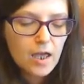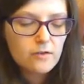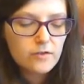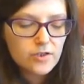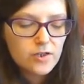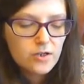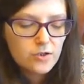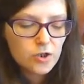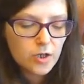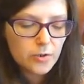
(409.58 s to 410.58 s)
Research
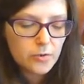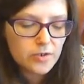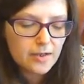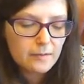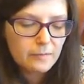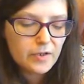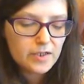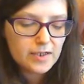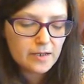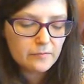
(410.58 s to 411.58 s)
shows that body
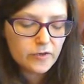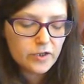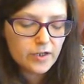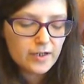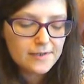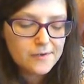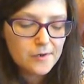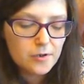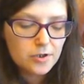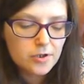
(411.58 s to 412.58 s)
temperature is
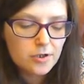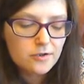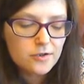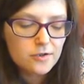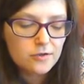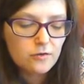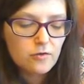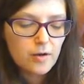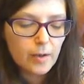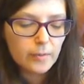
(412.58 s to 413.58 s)
not constant
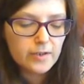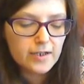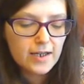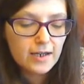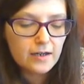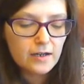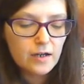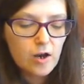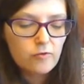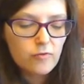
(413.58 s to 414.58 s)
throughout the day,
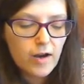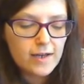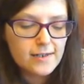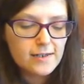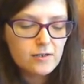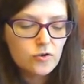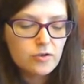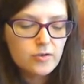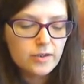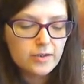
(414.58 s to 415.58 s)
rising
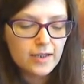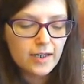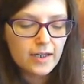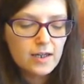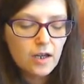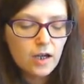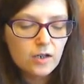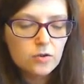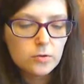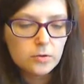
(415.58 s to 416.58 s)
during the day and
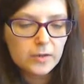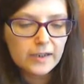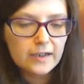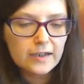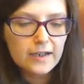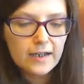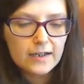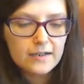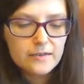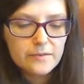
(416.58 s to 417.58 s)
cooling at
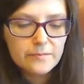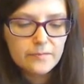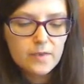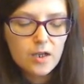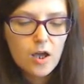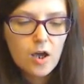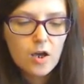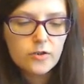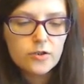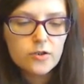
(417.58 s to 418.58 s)
night.
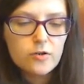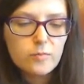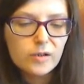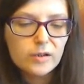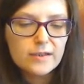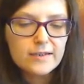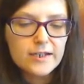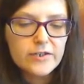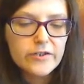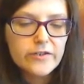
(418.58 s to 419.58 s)
Under normal
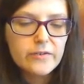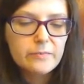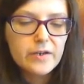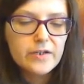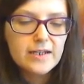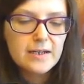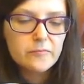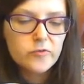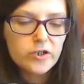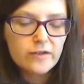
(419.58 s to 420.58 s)
conditions, body
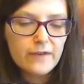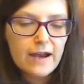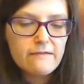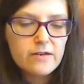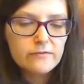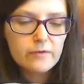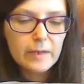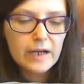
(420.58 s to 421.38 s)
temperature varies from a